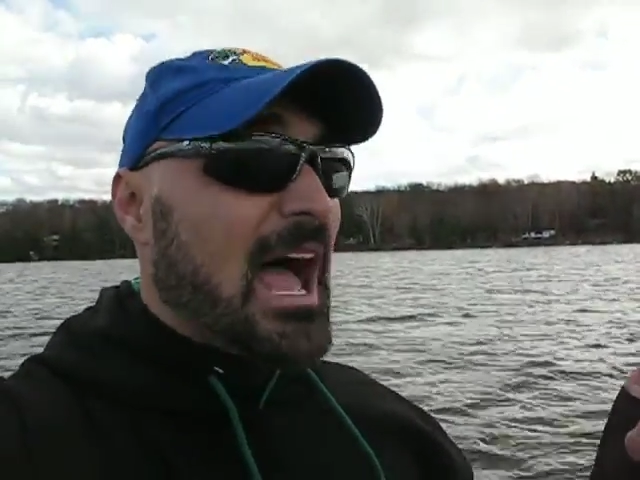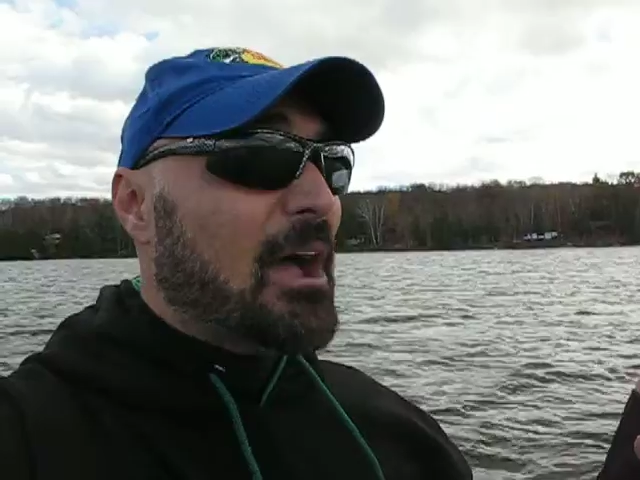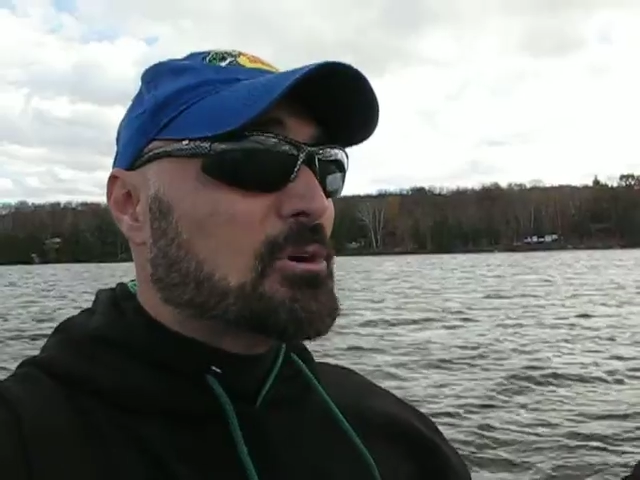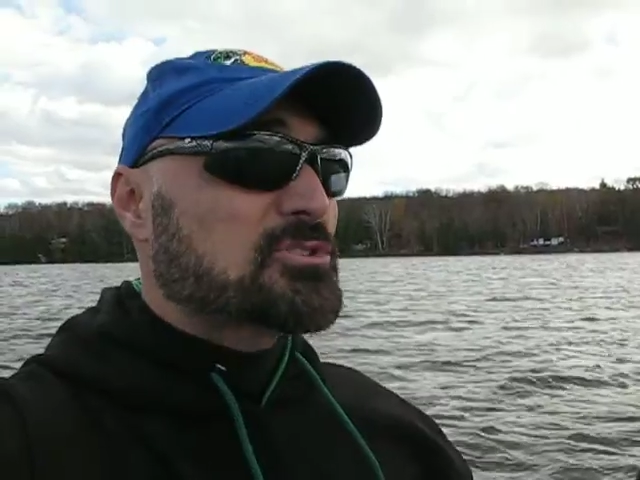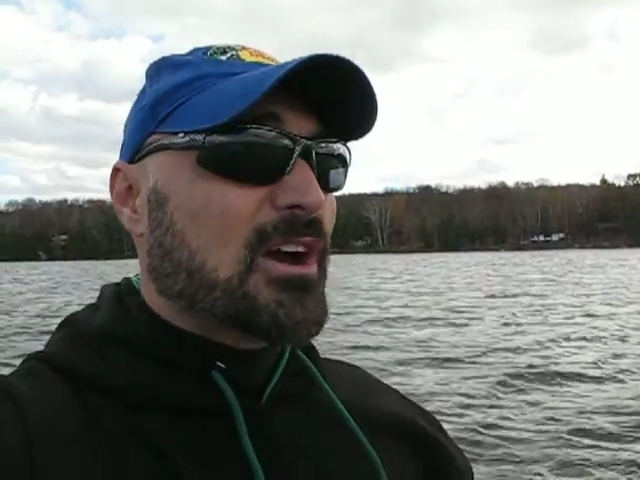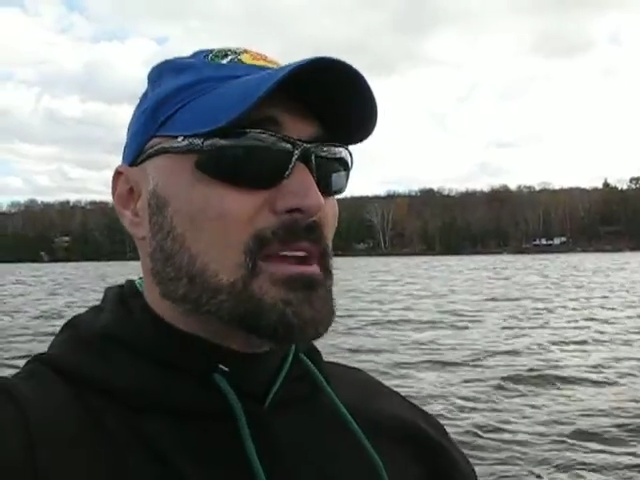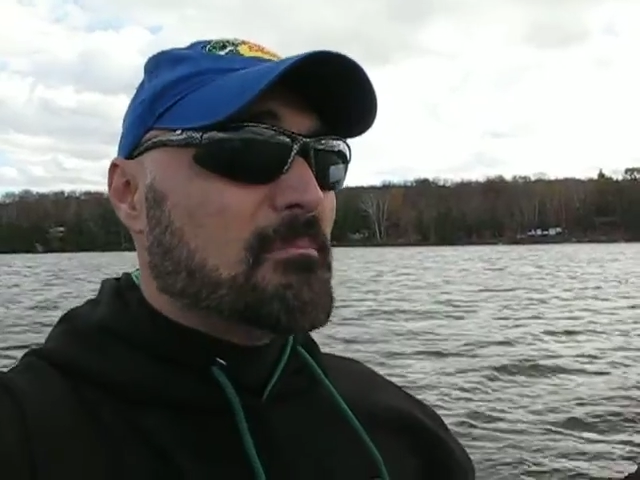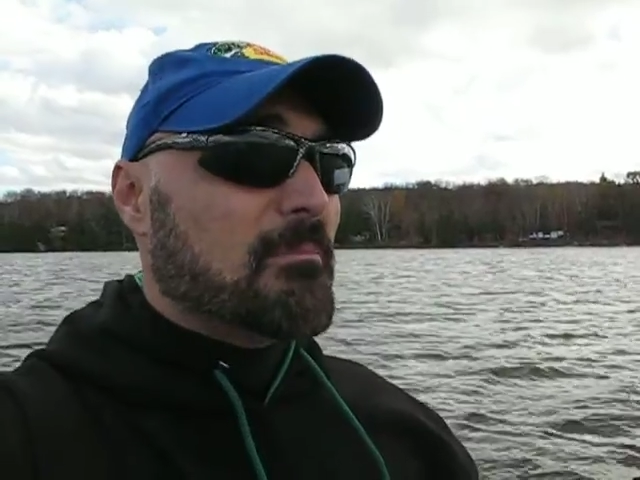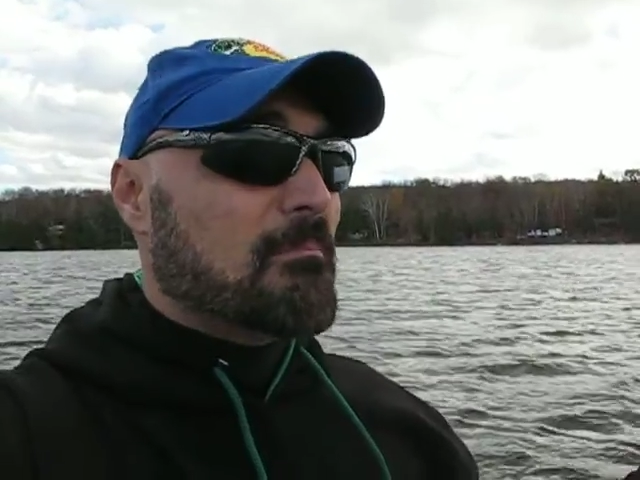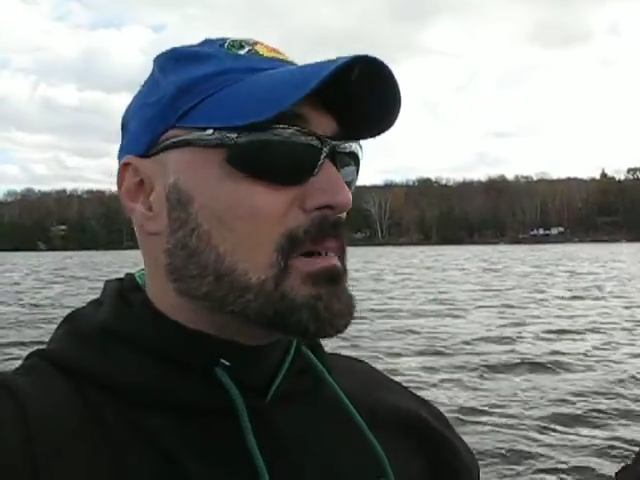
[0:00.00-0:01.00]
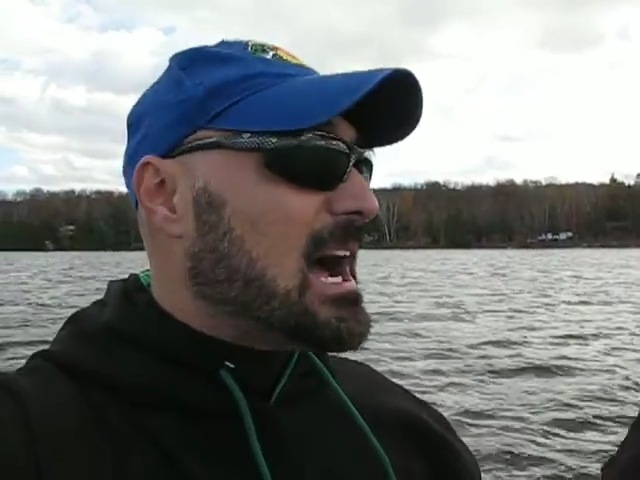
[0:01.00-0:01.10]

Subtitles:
always try and